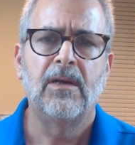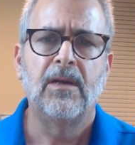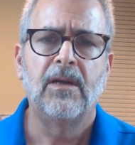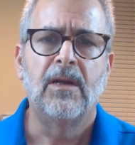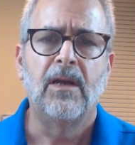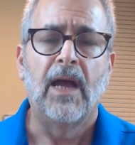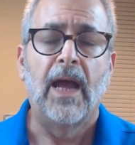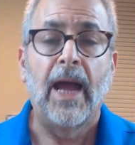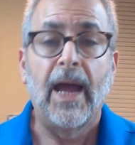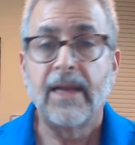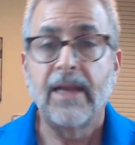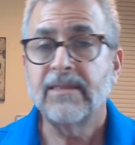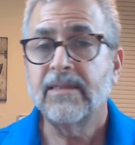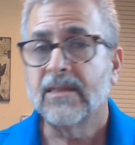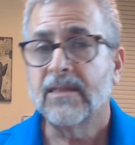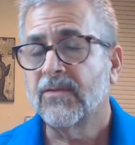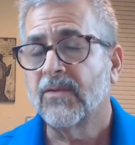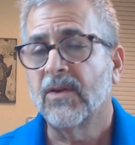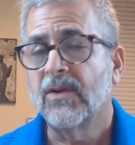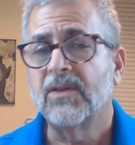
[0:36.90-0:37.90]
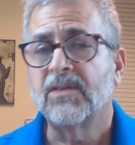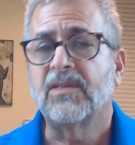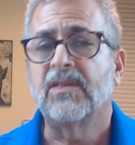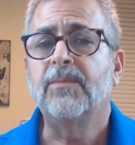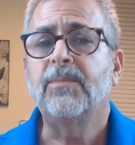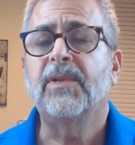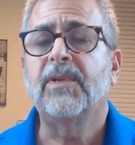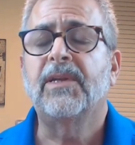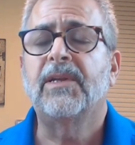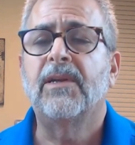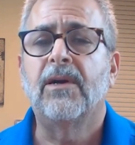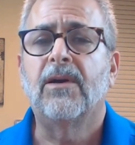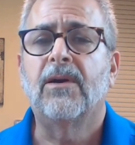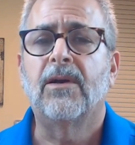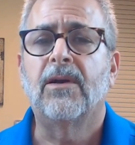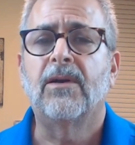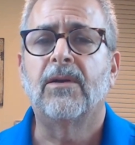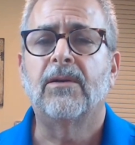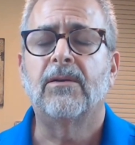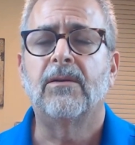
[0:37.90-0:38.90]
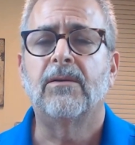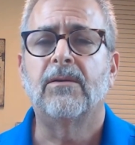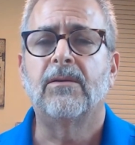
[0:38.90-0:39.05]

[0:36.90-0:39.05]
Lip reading: Assets, very simply, are